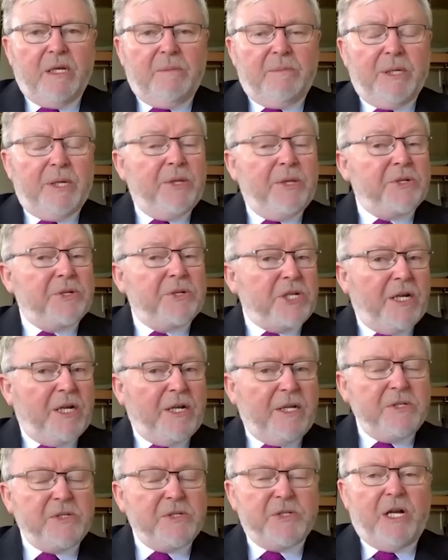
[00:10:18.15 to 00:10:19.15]
But on the
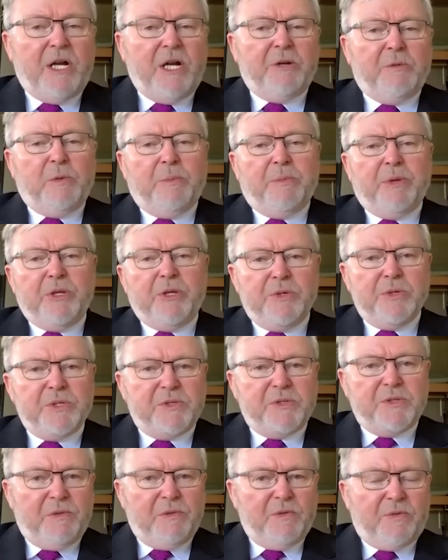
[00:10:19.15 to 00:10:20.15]
Chinese side, it would be
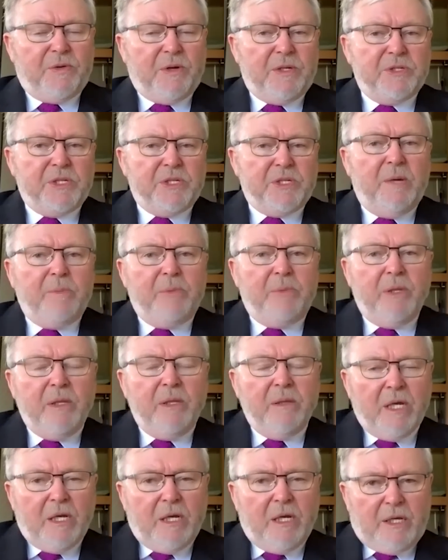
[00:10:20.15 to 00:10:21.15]
useful, for
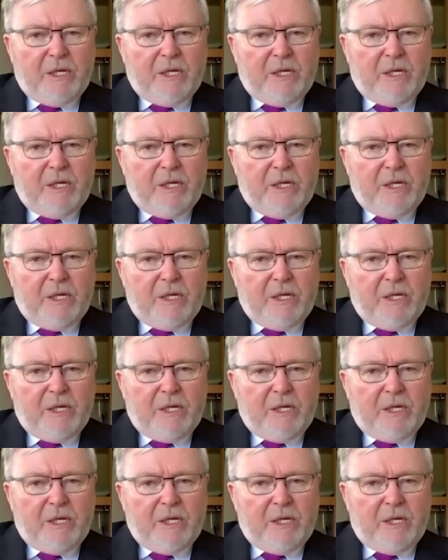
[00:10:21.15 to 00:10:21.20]
example,